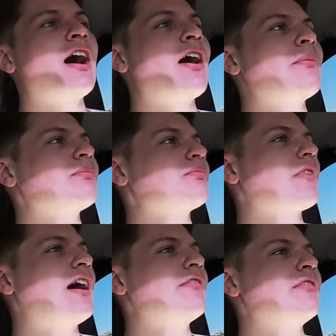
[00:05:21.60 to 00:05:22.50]
Um,
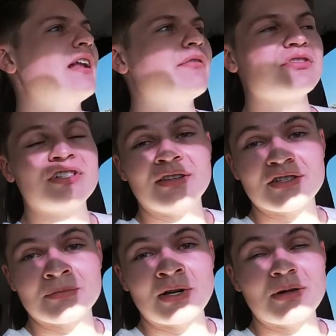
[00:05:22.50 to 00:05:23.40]
I've never seen
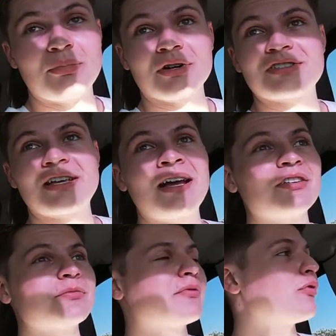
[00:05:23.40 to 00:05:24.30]
this many book
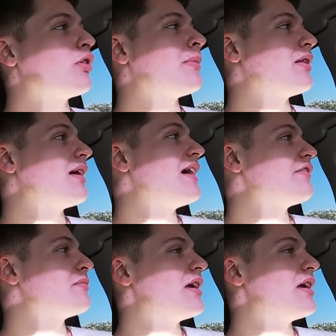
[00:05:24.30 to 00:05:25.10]
scanners before in my life.